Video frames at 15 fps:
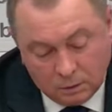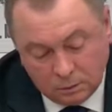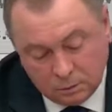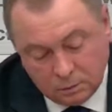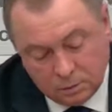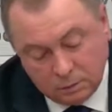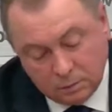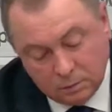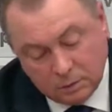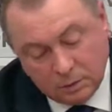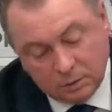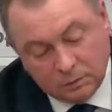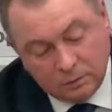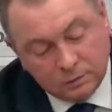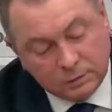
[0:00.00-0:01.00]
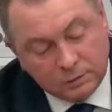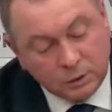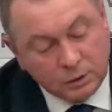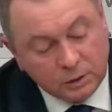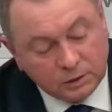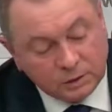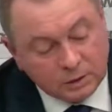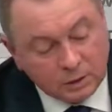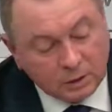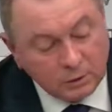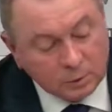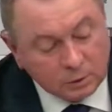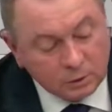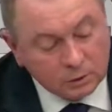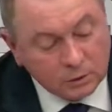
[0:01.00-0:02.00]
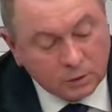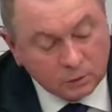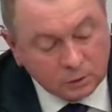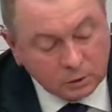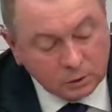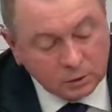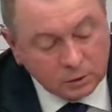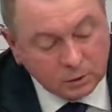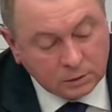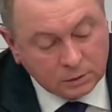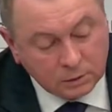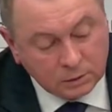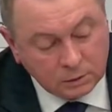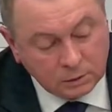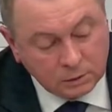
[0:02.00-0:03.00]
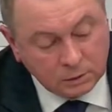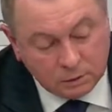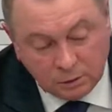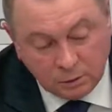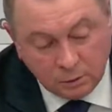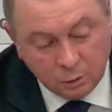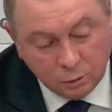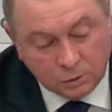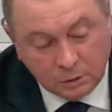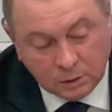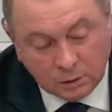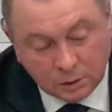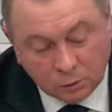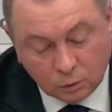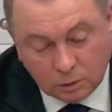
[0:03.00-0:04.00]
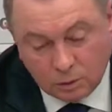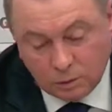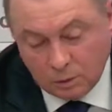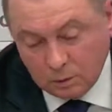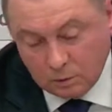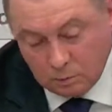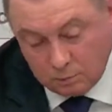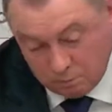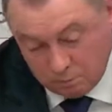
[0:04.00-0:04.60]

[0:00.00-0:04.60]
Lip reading: has actually such an opportunity. I continue to have